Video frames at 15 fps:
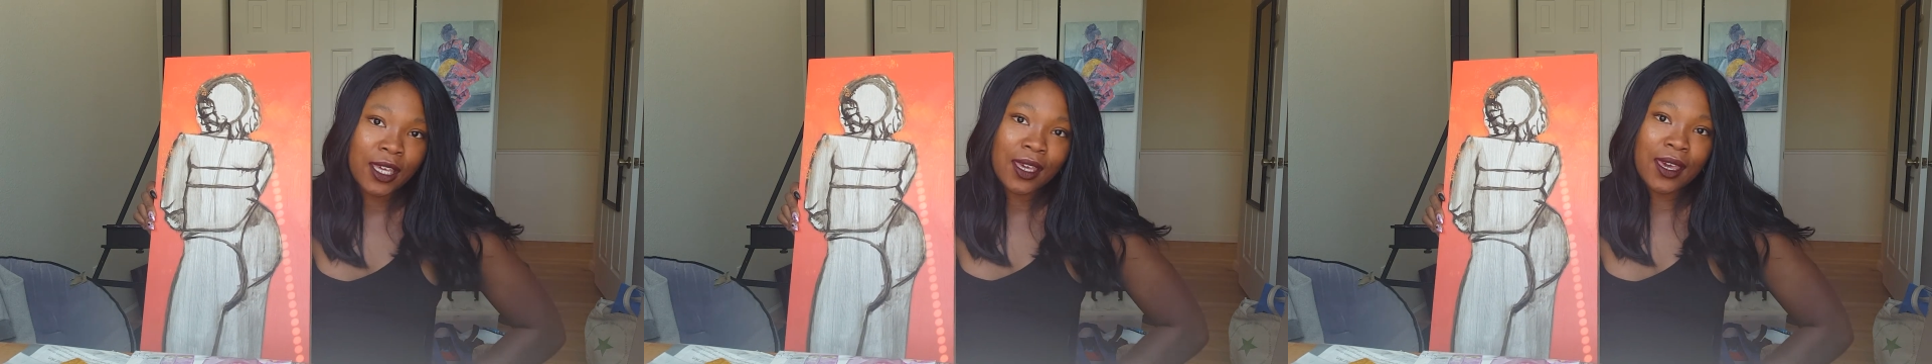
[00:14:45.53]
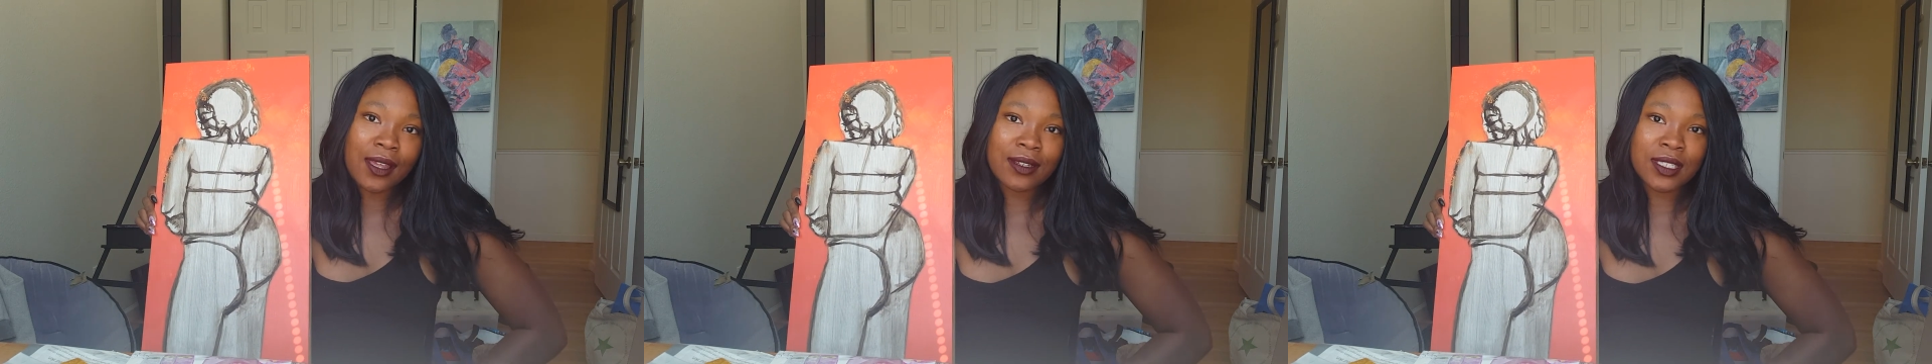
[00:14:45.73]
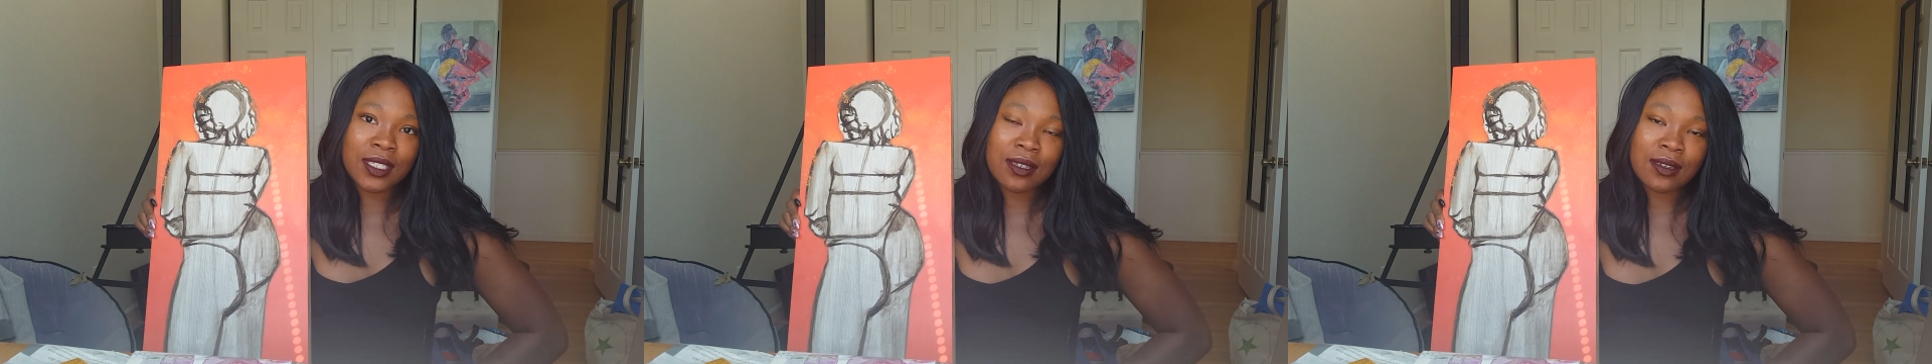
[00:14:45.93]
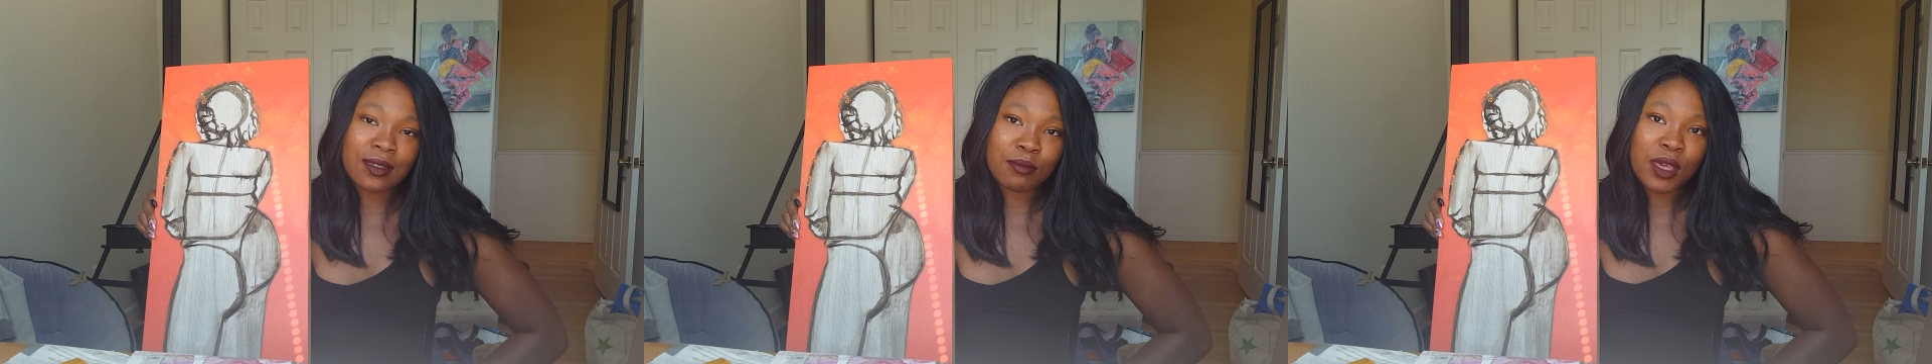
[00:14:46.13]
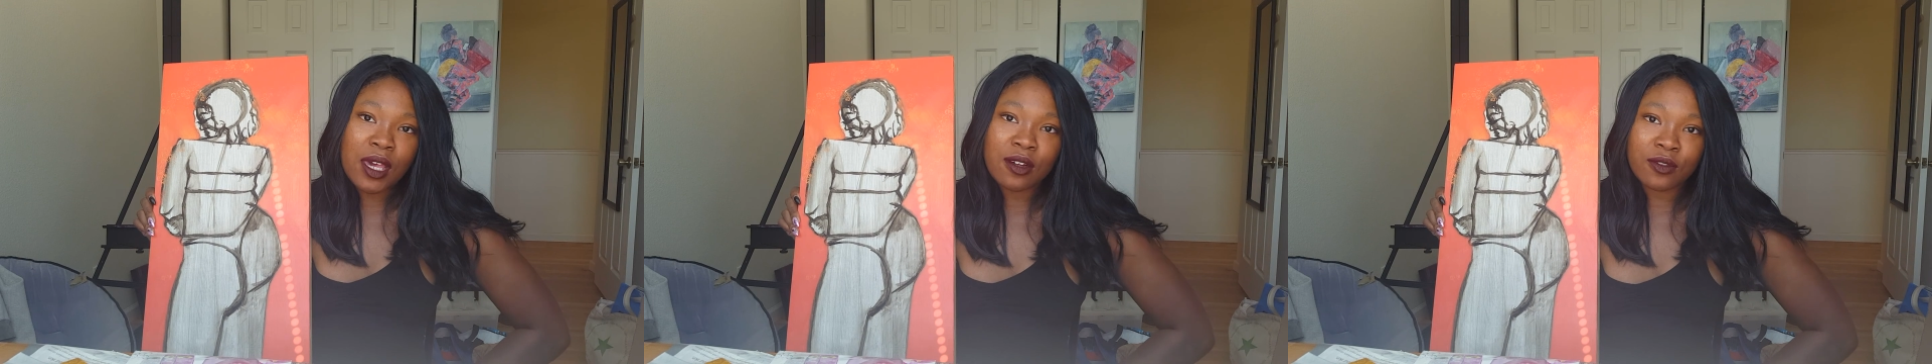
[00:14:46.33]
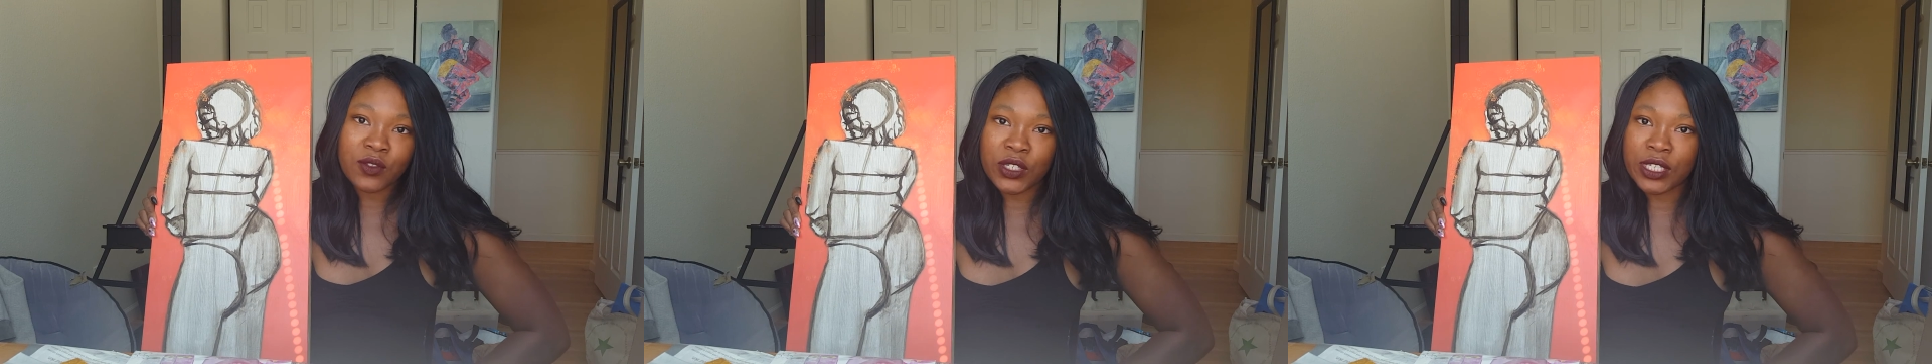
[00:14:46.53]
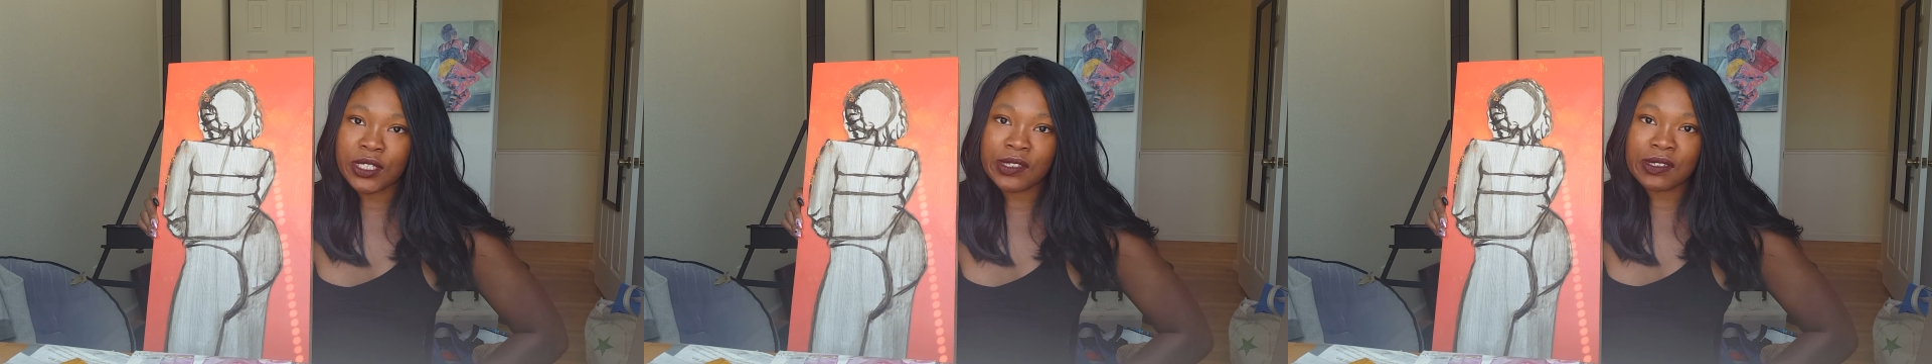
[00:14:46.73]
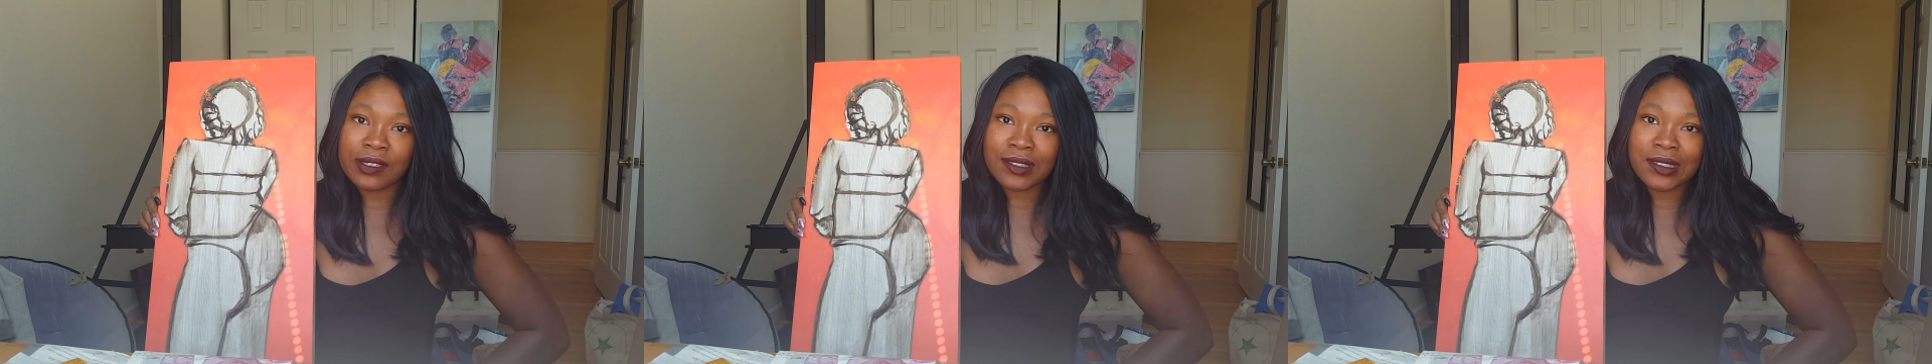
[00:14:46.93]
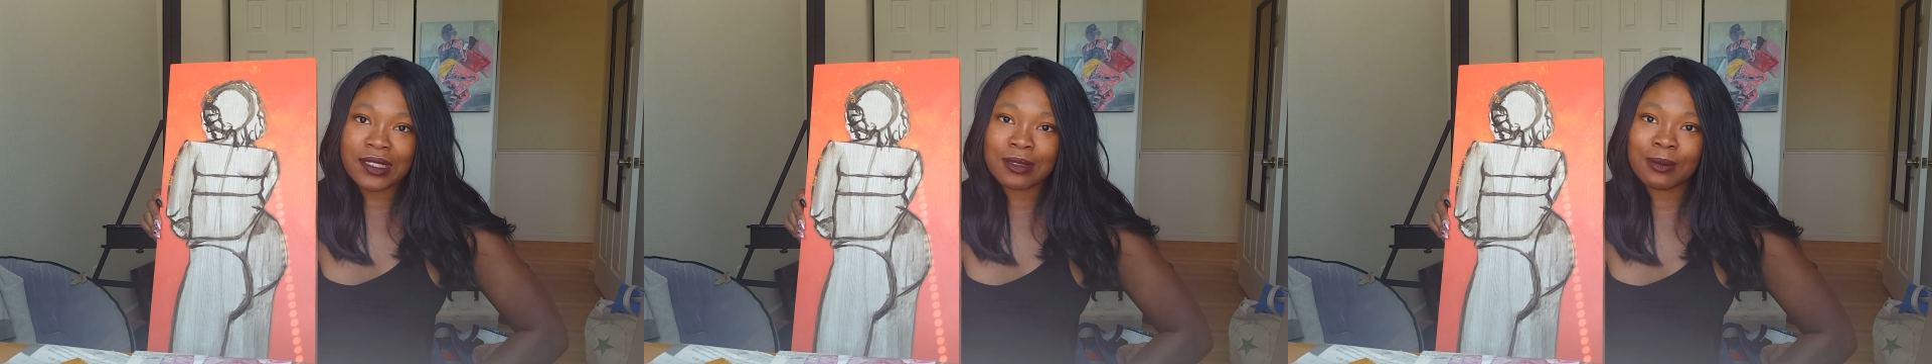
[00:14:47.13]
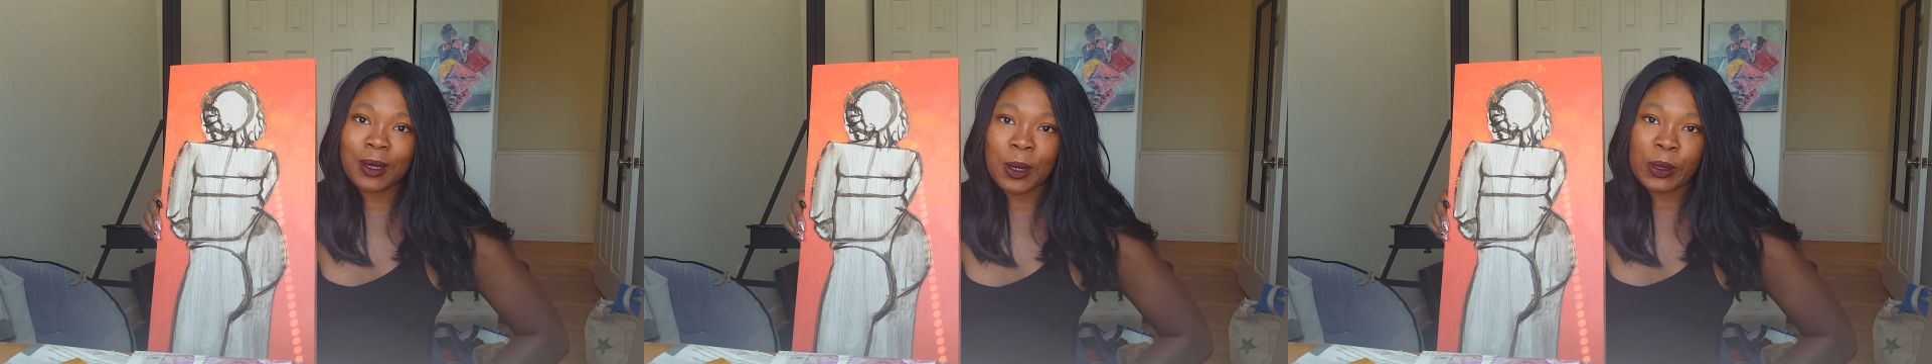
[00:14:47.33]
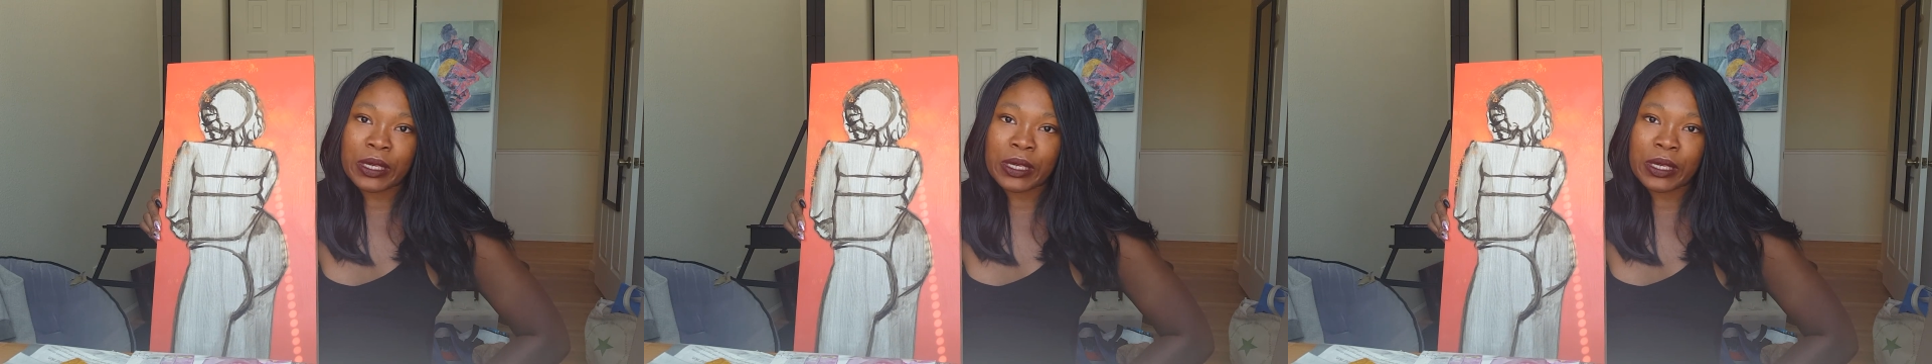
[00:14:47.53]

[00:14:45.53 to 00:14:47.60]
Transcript: into the male figures as well.